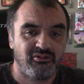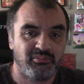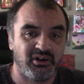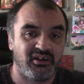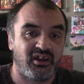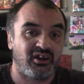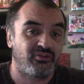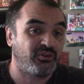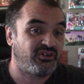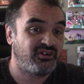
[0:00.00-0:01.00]
but
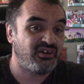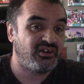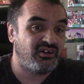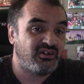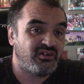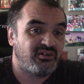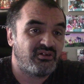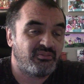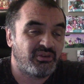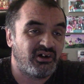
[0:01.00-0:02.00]
as we see,
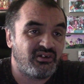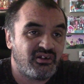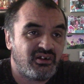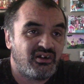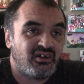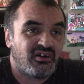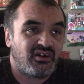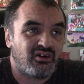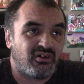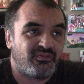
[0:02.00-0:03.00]
but
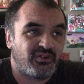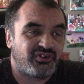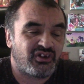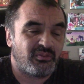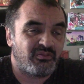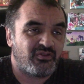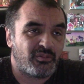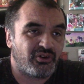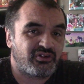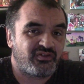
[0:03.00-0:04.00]
you know, for some, for
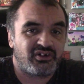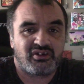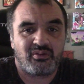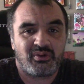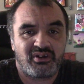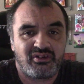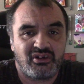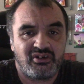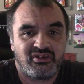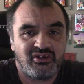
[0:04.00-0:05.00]
most of us that read
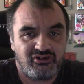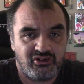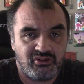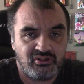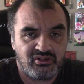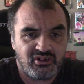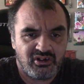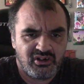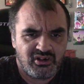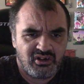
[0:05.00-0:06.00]
these issues,
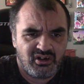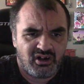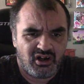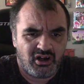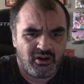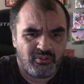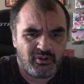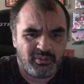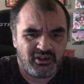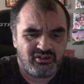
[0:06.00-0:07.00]
uh,
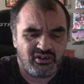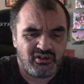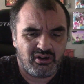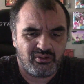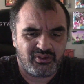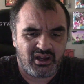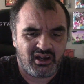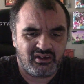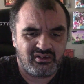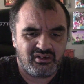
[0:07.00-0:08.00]
we basically know
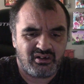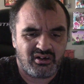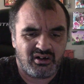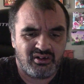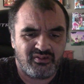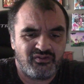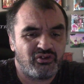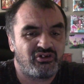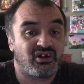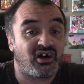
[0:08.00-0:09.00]
that uh, the
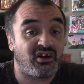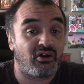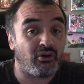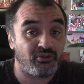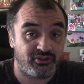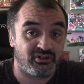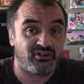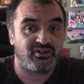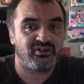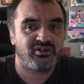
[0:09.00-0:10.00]
future got
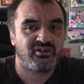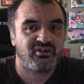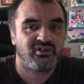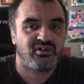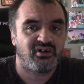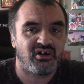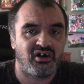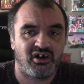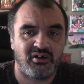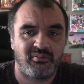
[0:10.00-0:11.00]
altered
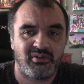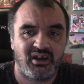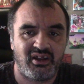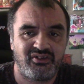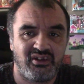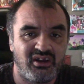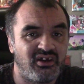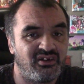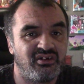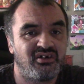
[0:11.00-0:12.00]
um, at the
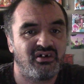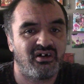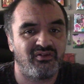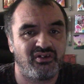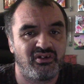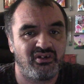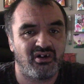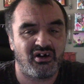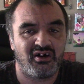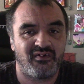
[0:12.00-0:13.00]
end of the,
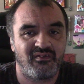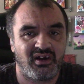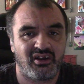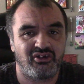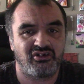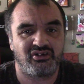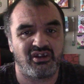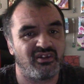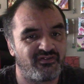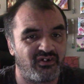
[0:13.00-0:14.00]
uh, I guess you could
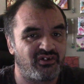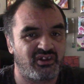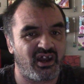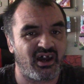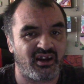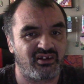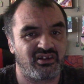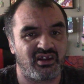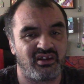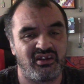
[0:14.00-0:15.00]
say, the first act
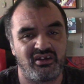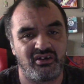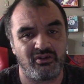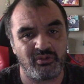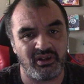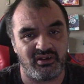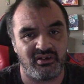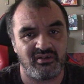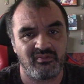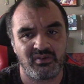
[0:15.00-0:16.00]
that Ian had written.